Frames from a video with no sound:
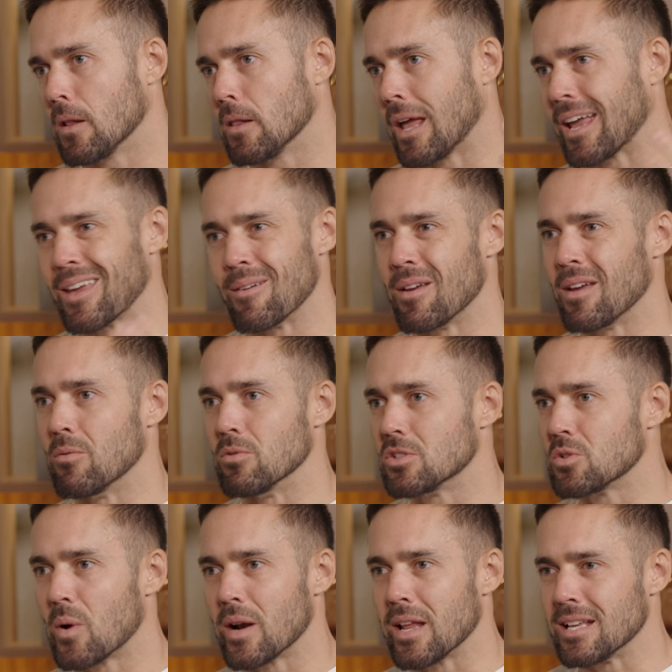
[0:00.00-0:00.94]
Like it
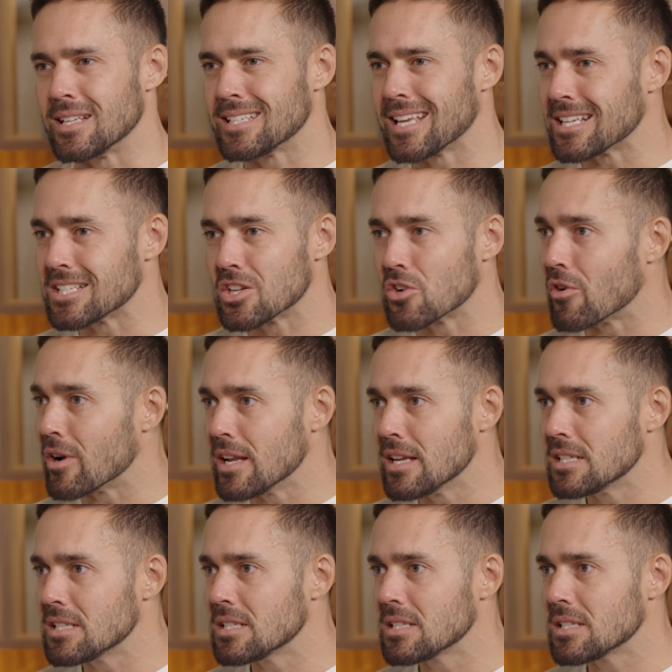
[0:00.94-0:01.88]
was 26
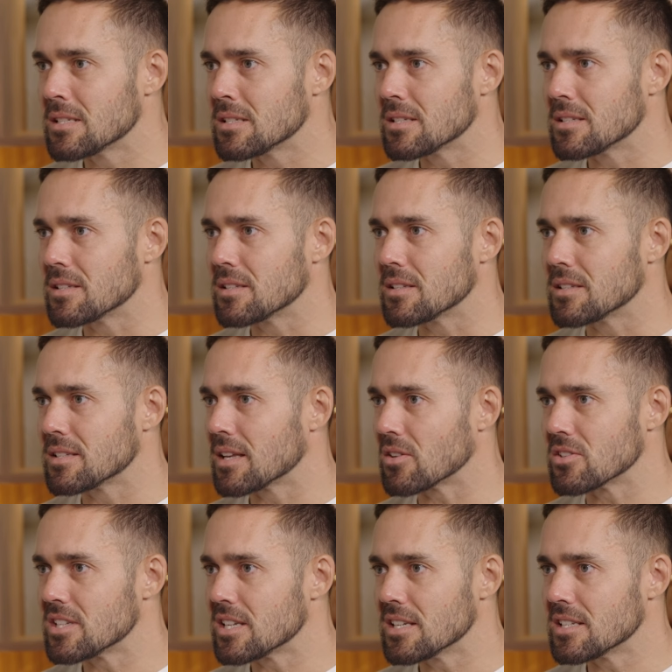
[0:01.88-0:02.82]
degrees
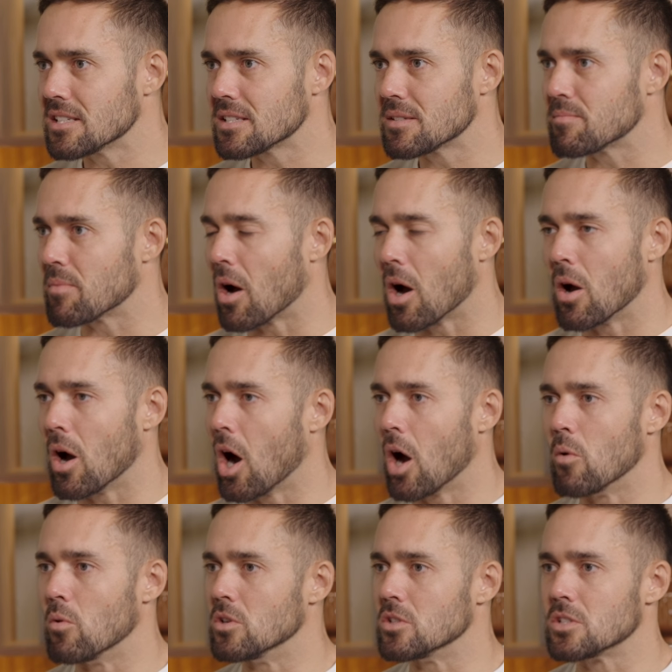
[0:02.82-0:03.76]
Celsius, but
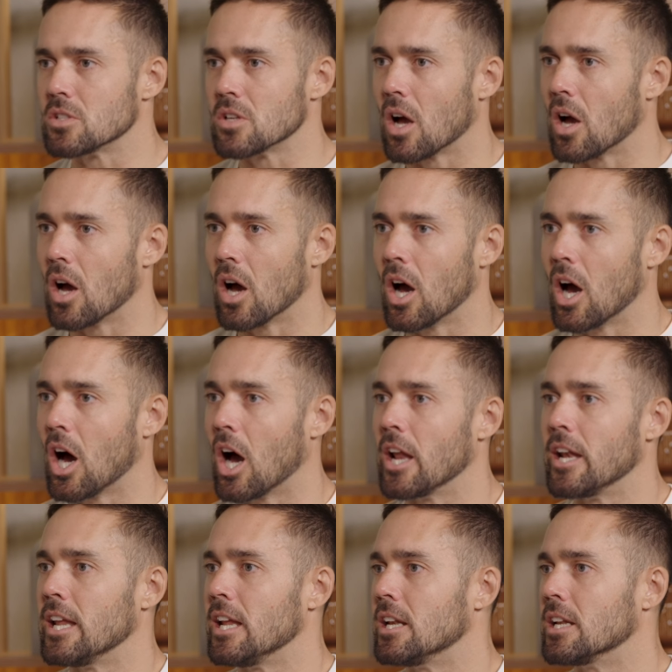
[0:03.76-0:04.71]

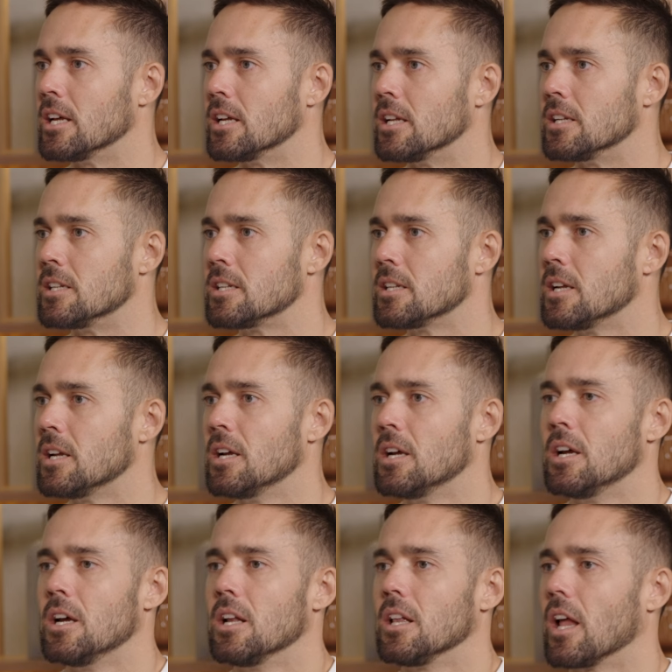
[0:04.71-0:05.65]
I needed
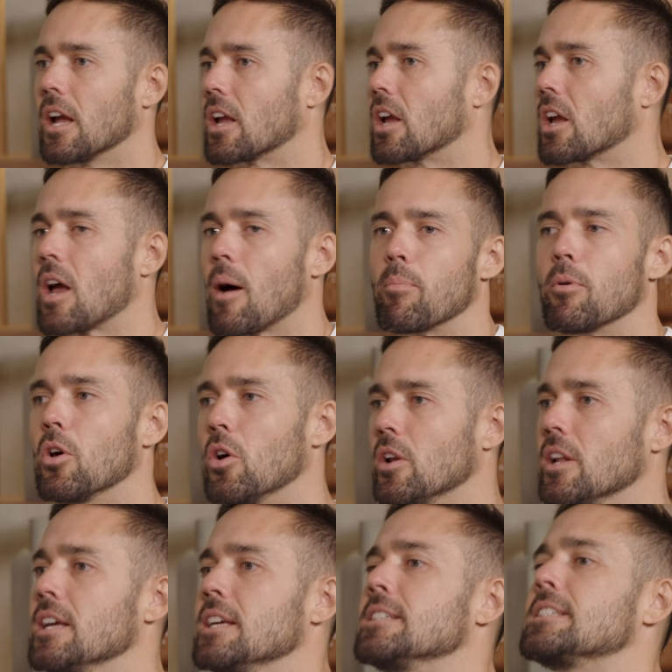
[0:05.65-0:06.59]
like a couple of
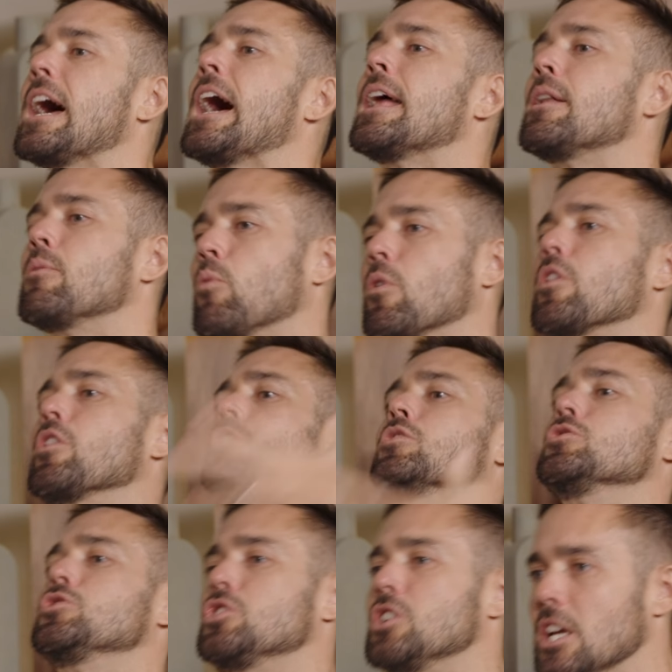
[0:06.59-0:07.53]
hoodies and one of
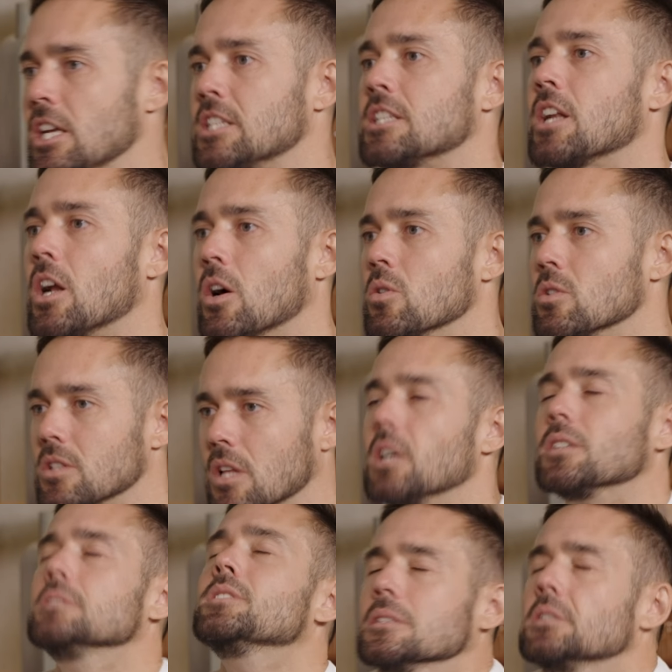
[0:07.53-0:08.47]
those sheets, and I was
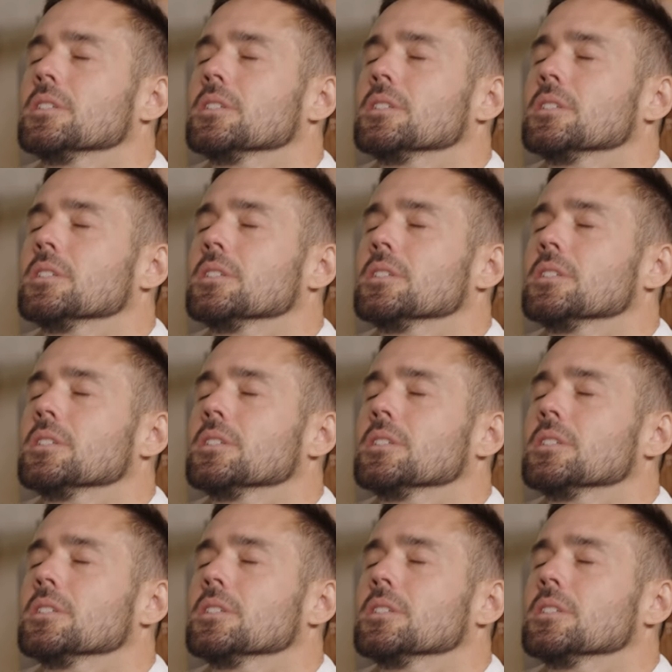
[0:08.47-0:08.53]
like